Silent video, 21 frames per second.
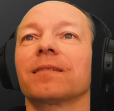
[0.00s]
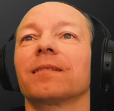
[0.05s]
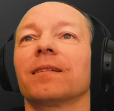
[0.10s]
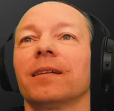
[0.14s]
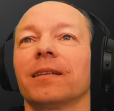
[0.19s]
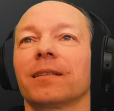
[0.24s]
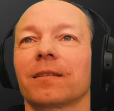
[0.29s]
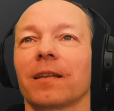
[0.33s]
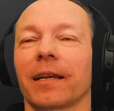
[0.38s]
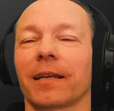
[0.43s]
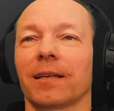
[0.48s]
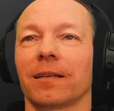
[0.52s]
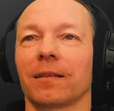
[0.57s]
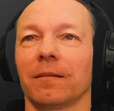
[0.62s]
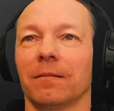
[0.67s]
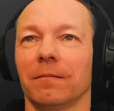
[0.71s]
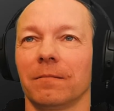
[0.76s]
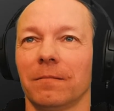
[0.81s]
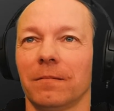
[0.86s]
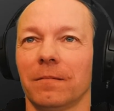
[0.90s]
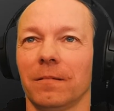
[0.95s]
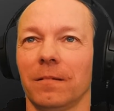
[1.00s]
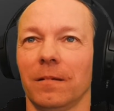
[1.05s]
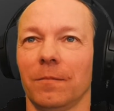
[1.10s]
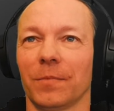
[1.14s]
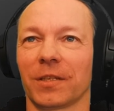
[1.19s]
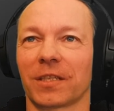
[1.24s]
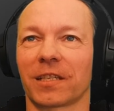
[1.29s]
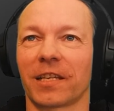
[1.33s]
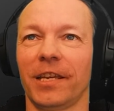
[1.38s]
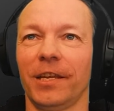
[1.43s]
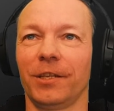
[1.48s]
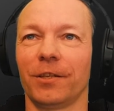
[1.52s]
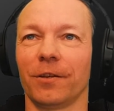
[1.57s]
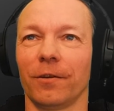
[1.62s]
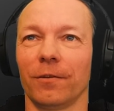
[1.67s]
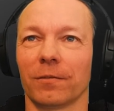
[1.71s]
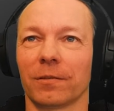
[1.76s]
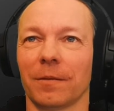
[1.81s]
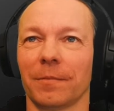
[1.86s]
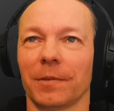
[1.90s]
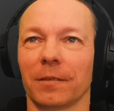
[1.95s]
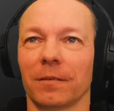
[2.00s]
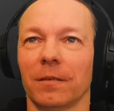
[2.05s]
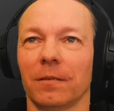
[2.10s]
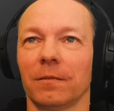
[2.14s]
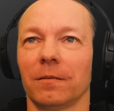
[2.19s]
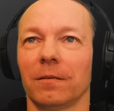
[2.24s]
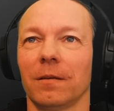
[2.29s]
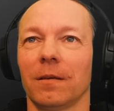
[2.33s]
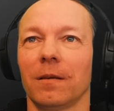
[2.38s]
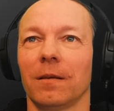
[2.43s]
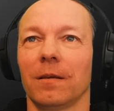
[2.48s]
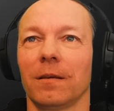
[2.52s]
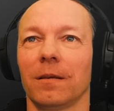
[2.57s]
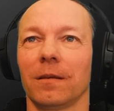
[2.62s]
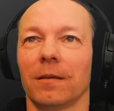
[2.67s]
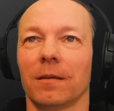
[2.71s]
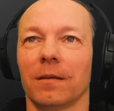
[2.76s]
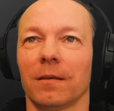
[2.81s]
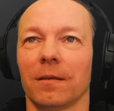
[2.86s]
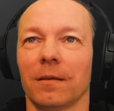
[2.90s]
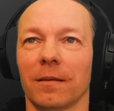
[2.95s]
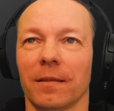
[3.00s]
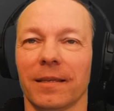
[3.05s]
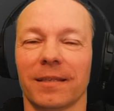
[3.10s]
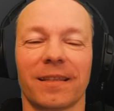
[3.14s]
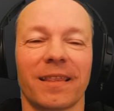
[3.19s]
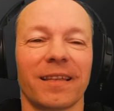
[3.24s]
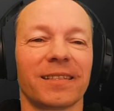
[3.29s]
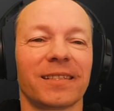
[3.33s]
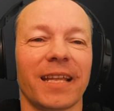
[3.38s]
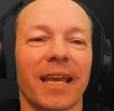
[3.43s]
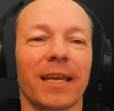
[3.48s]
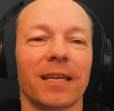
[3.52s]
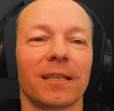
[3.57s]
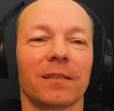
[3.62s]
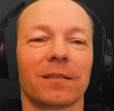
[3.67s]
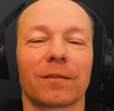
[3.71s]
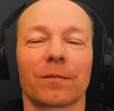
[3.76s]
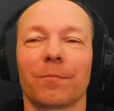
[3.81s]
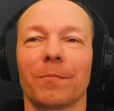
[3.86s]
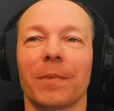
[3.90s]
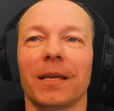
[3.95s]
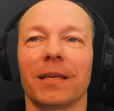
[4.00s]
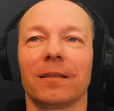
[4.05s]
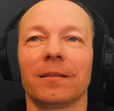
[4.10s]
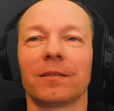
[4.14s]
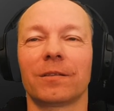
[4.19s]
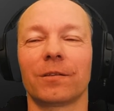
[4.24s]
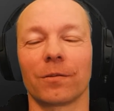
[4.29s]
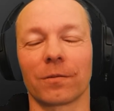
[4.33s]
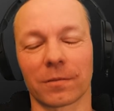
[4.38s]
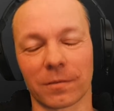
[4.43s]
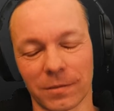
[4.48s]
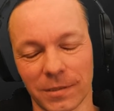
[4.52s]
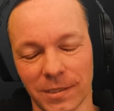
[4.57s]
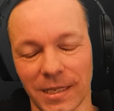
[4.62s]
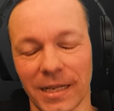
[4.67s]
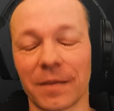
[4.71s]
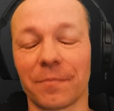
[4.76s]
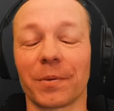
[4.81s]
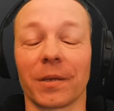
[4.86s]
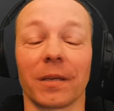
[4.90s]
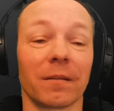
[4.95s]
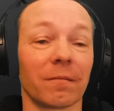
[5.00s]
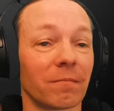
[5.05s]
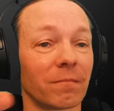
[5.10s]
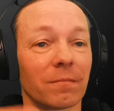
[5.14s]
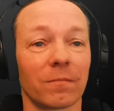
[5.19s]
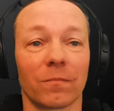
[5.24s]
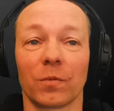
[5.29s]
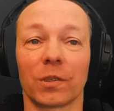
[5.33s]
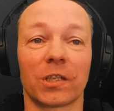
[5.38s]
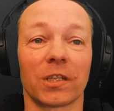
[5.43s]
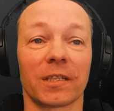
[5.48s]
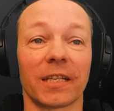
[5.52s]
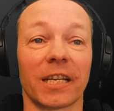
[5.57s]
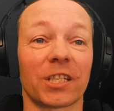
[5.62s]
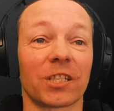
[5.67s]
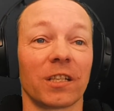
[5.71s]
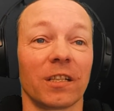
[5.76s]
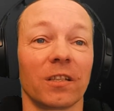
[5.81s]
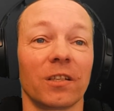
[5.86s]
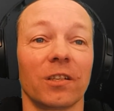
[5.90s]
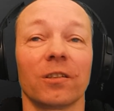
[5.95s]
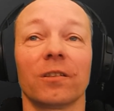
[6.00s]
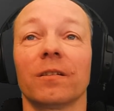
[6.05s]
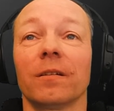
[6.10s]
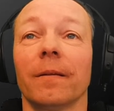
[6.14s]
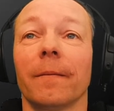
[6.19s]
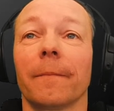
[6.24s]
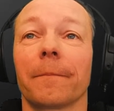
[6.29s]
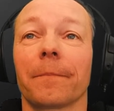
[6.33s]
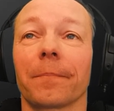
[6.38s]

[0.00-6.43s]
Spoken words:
It's like a mosquito or something. No, that's the Z's means you're sleepy, which is actually good.